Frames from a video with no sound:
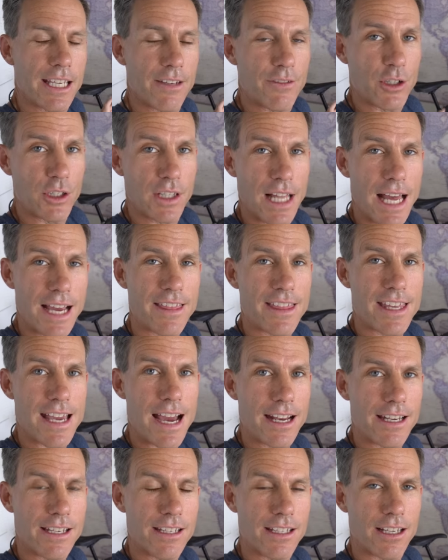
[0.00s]
If you like the
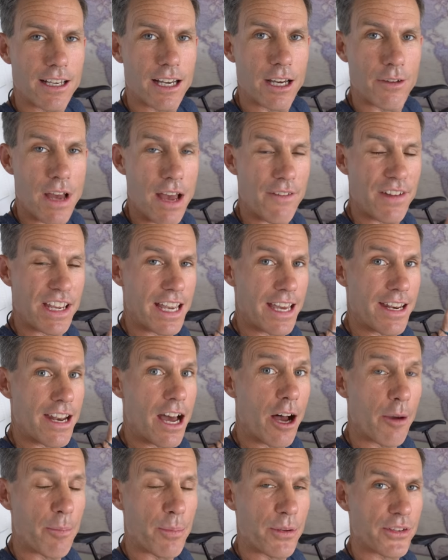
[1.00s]
idea of having an
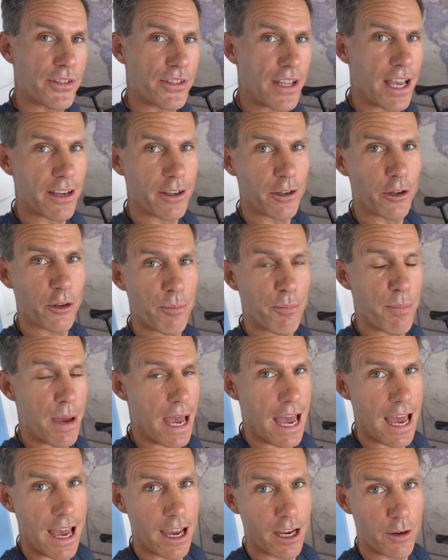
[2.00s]
upcycled
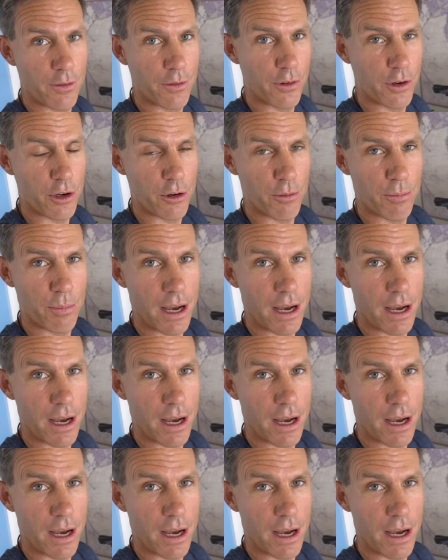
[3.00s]
bag for your